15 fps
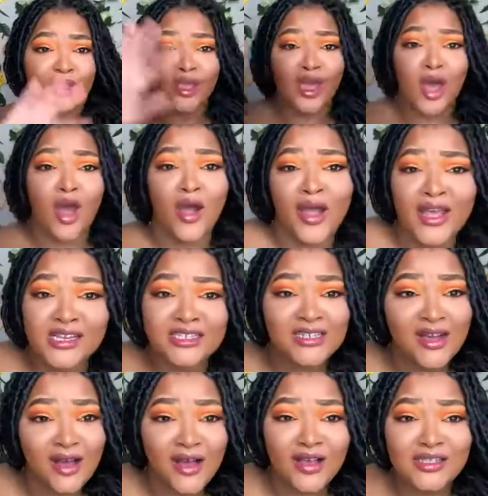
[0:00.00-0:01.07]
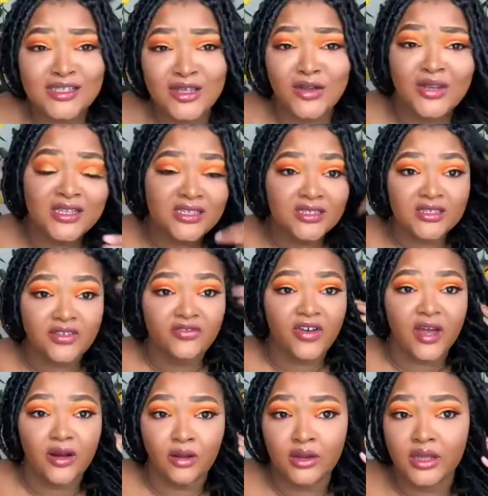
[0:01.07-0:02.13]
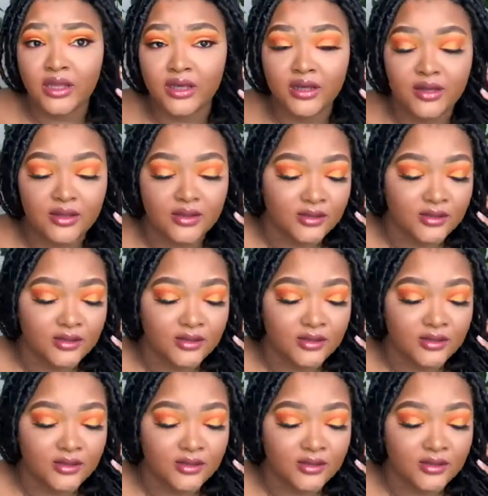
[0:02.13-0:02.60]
All right, y'all. So this is the final look.